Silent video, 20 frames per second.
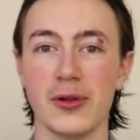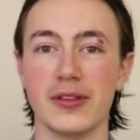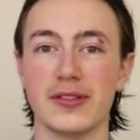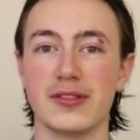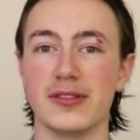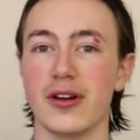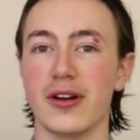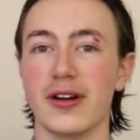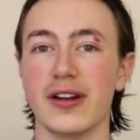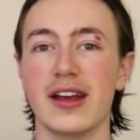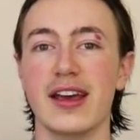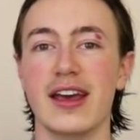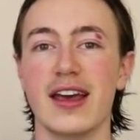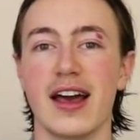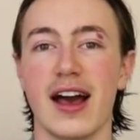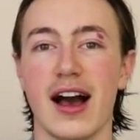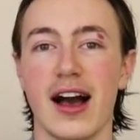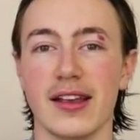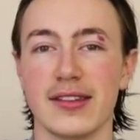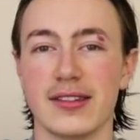It's not
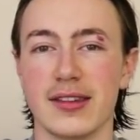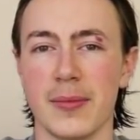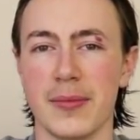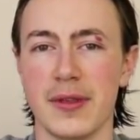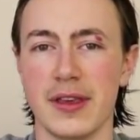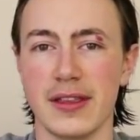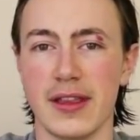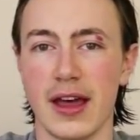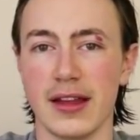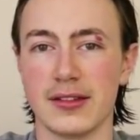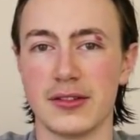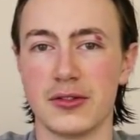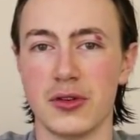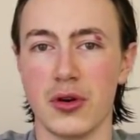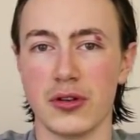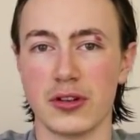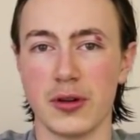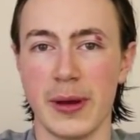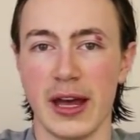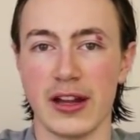uh, something that's
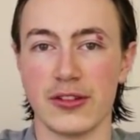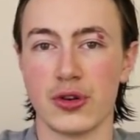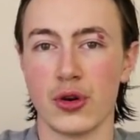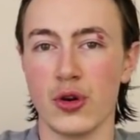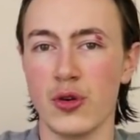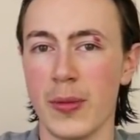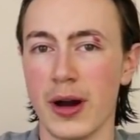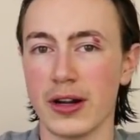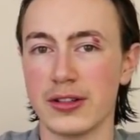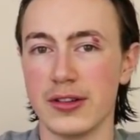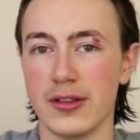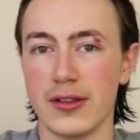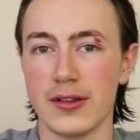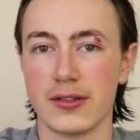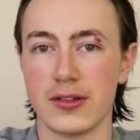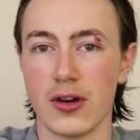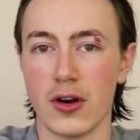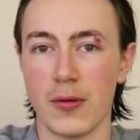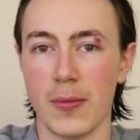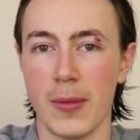talked about too much in the
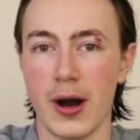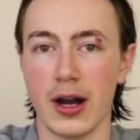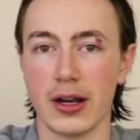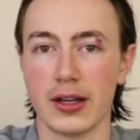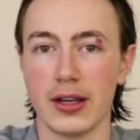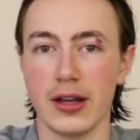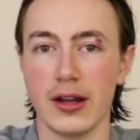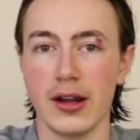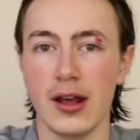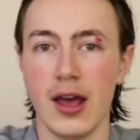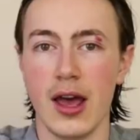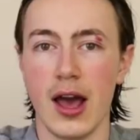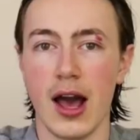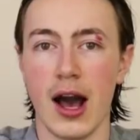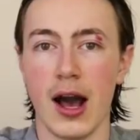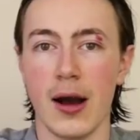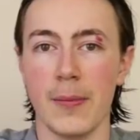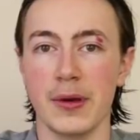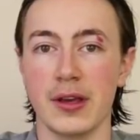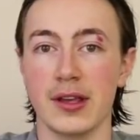stock market
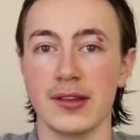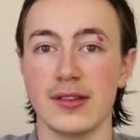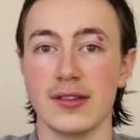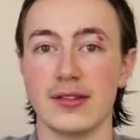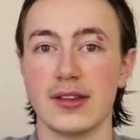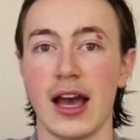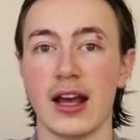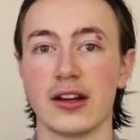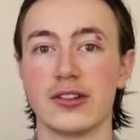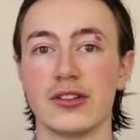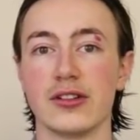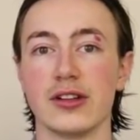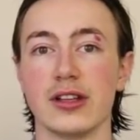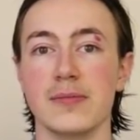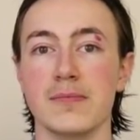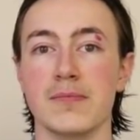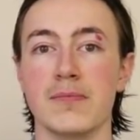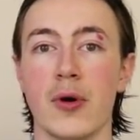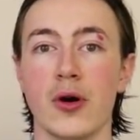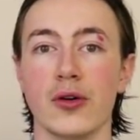uh, because it's actually
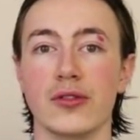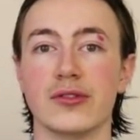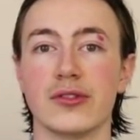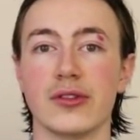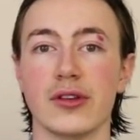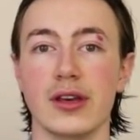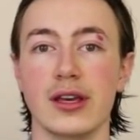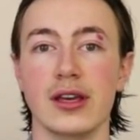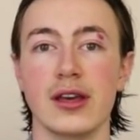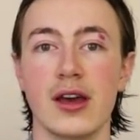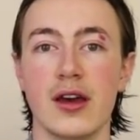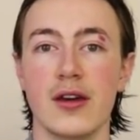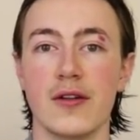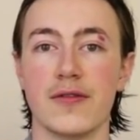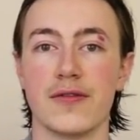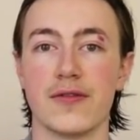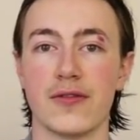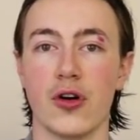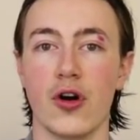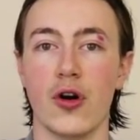mostly
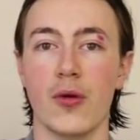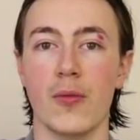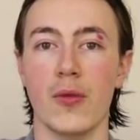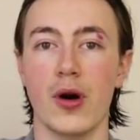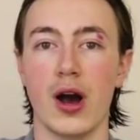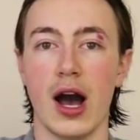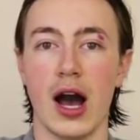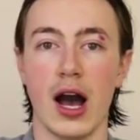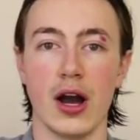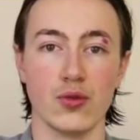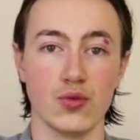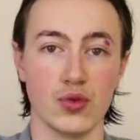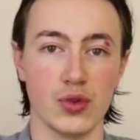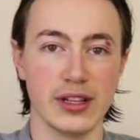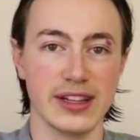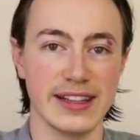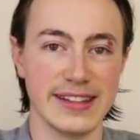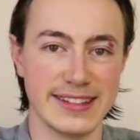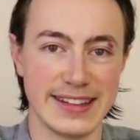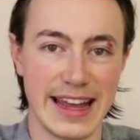from uh,
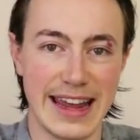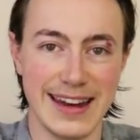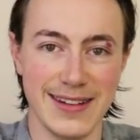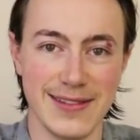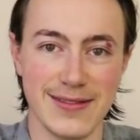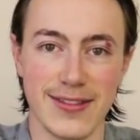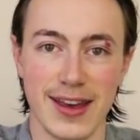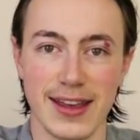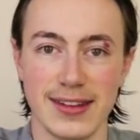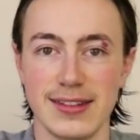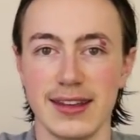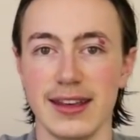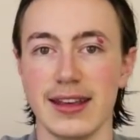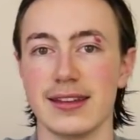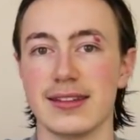real estate investing.